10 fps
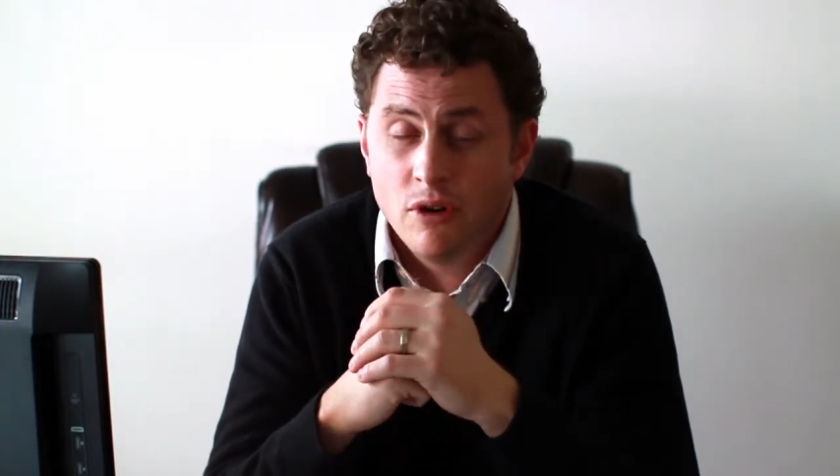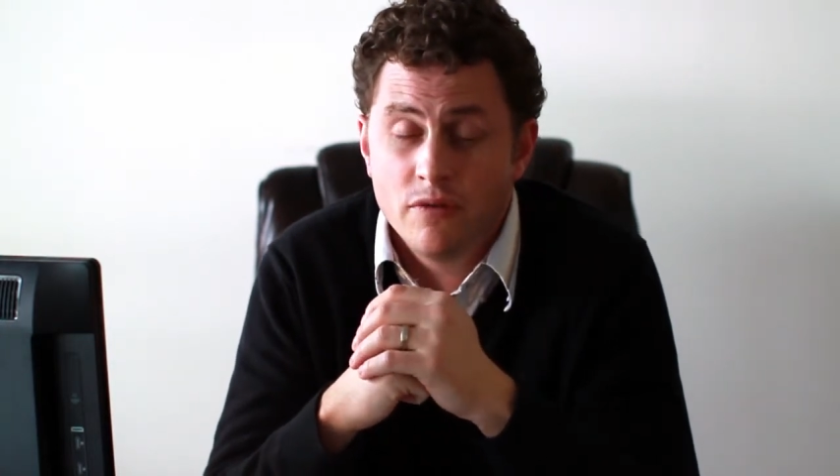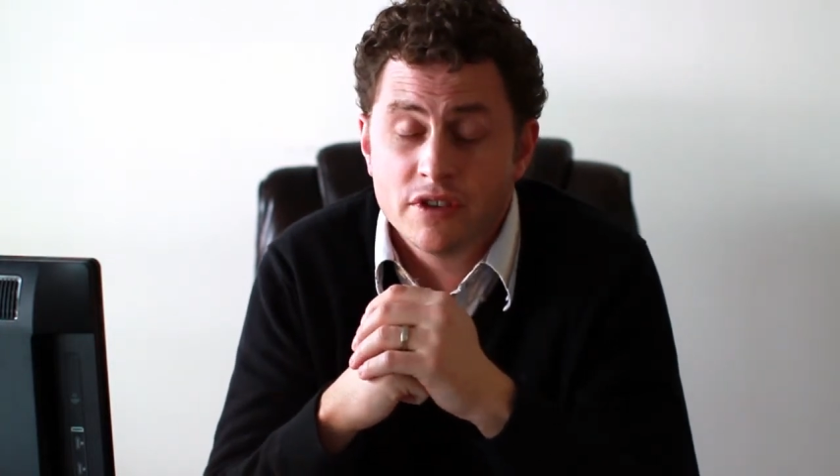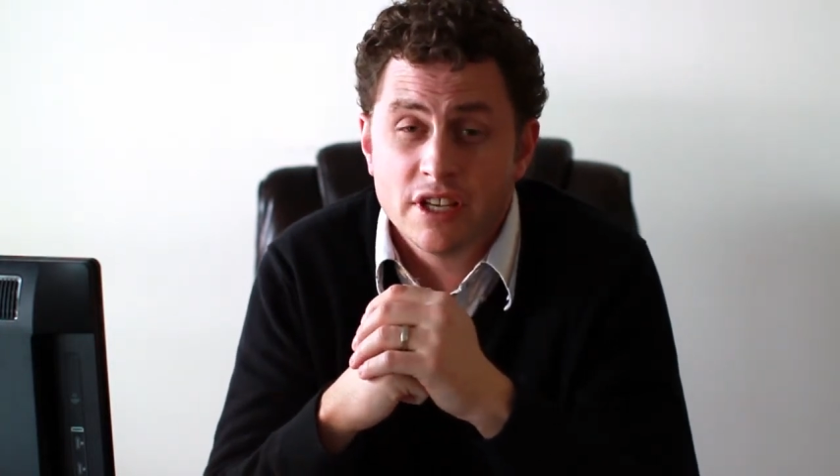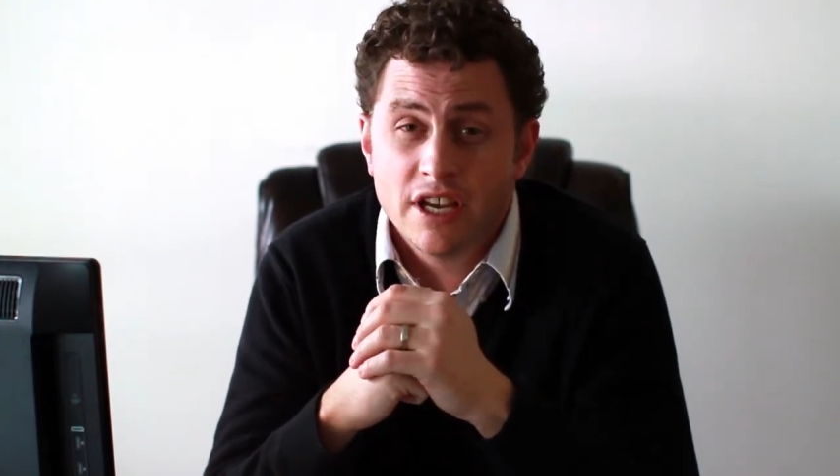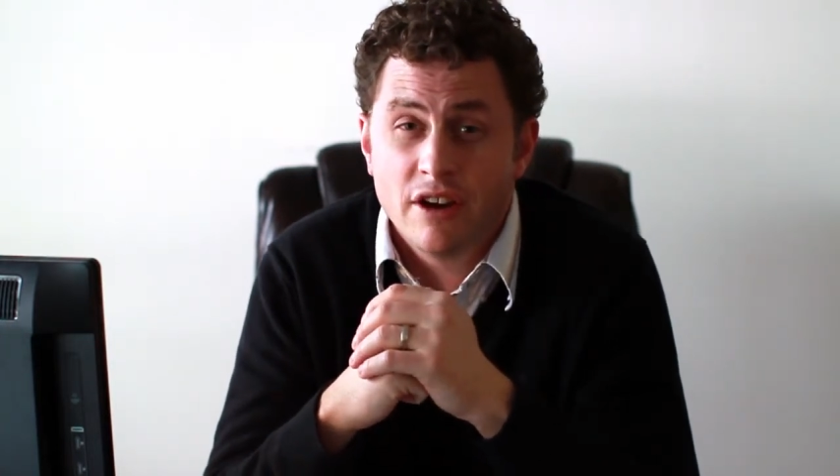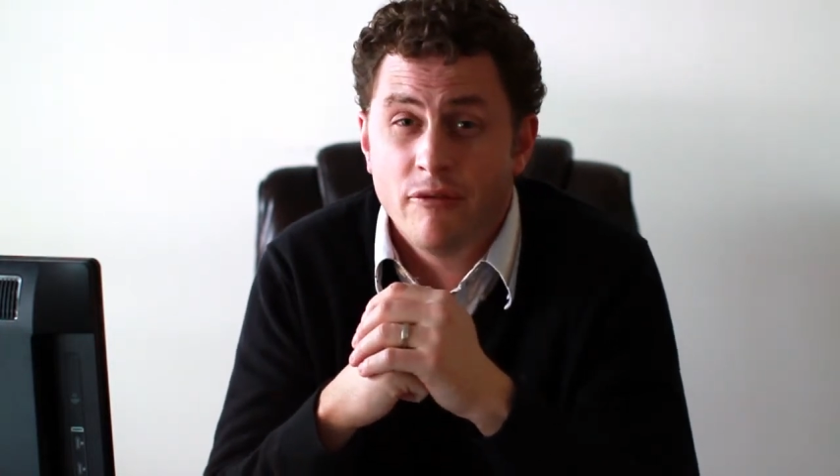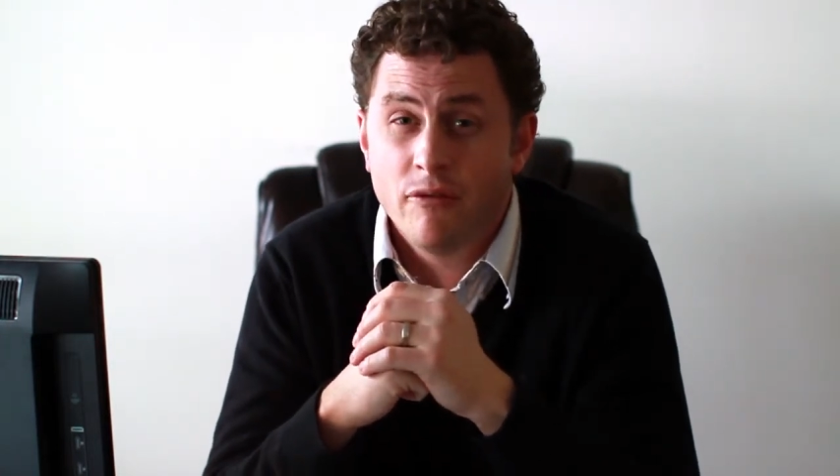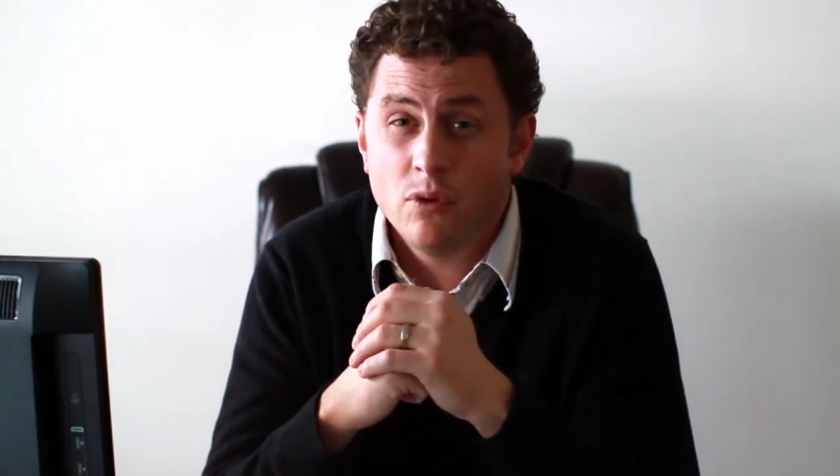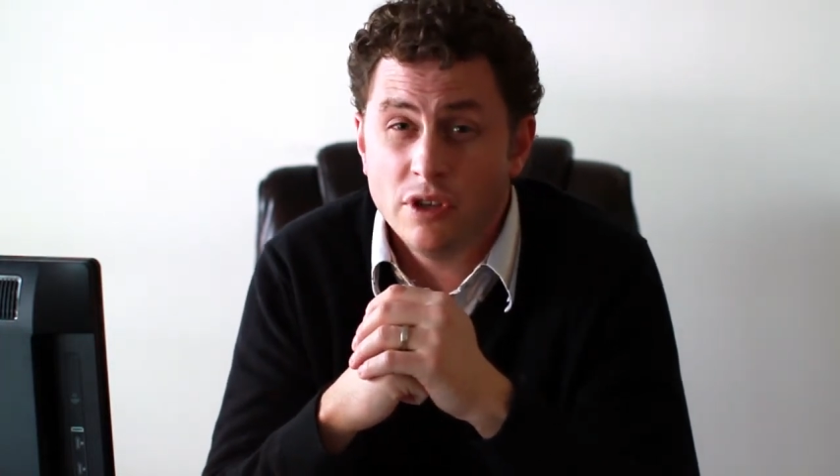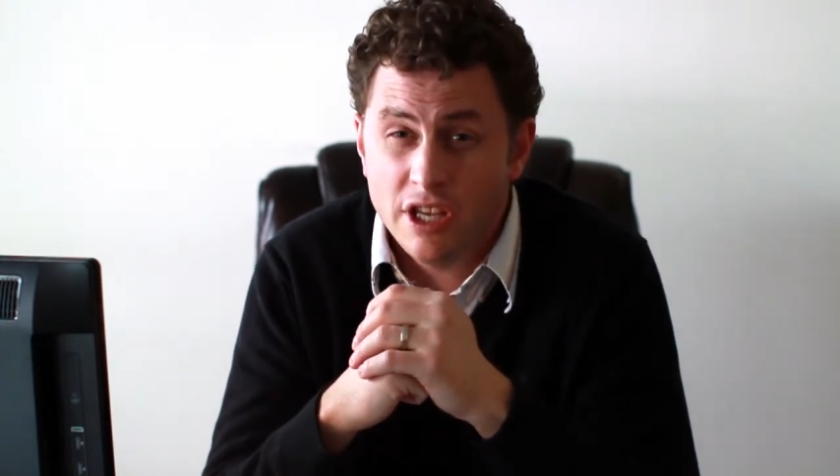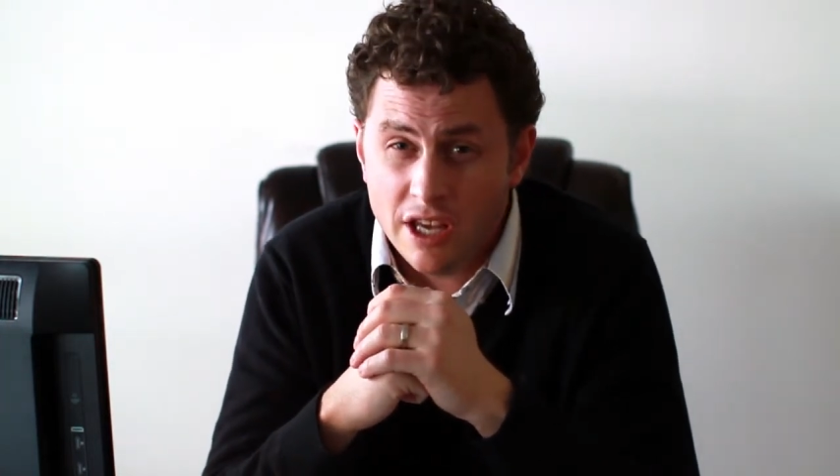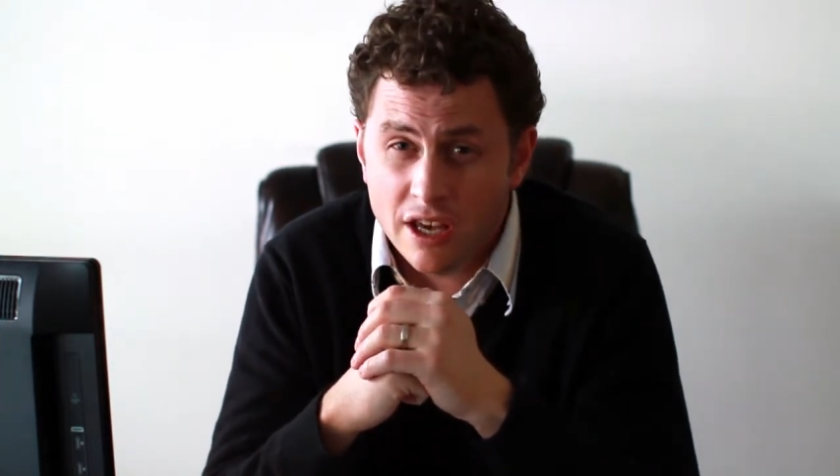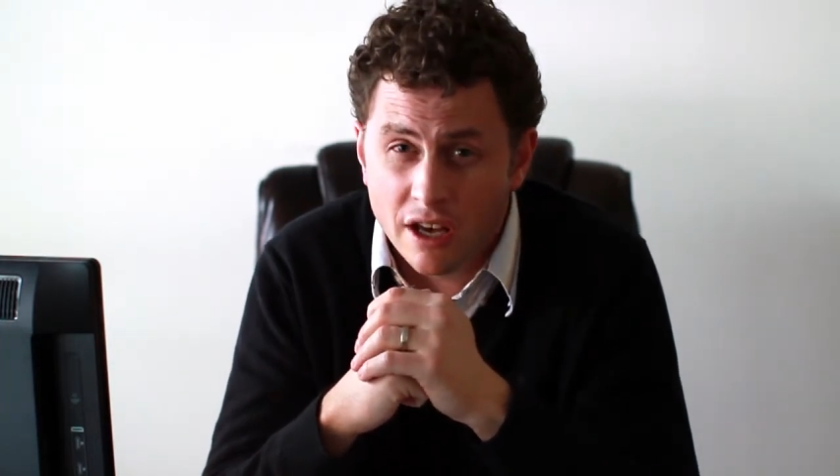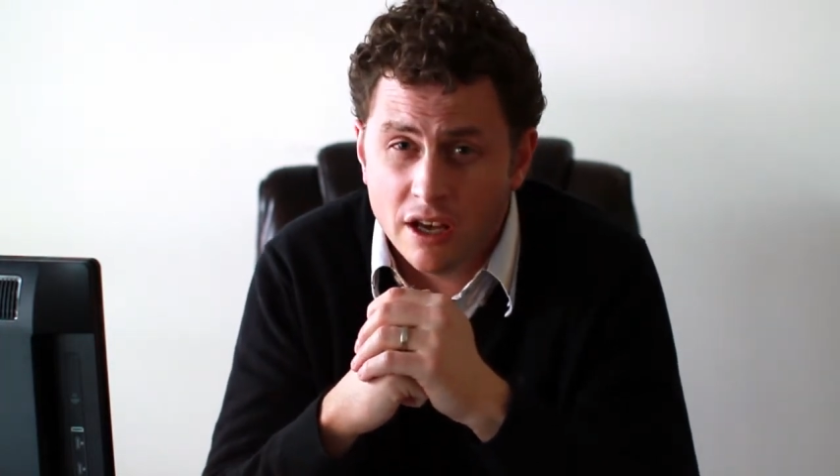overstay a full
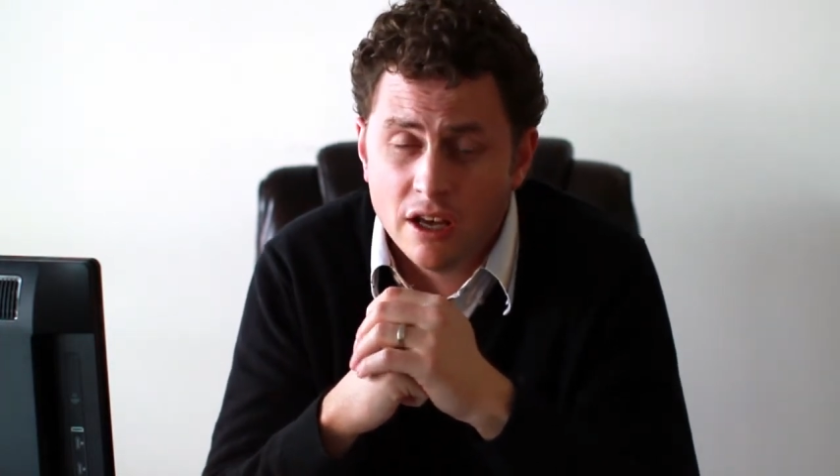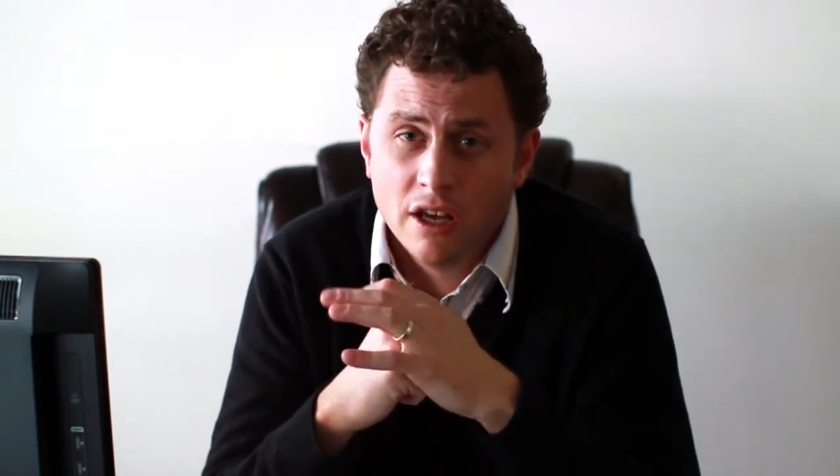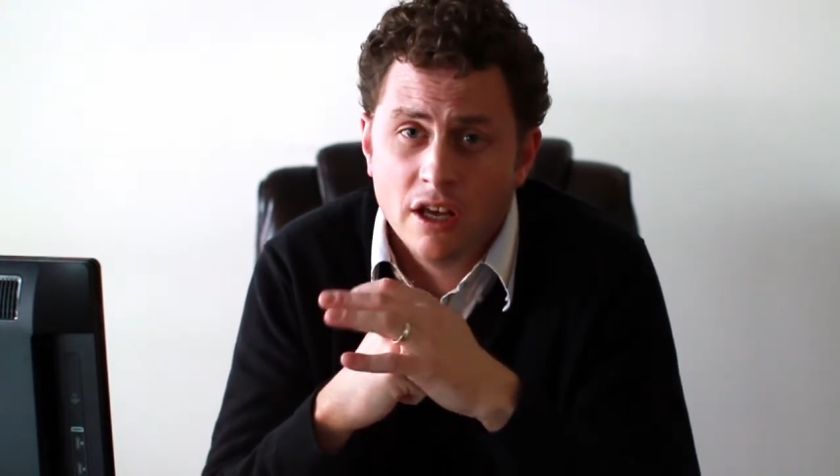year,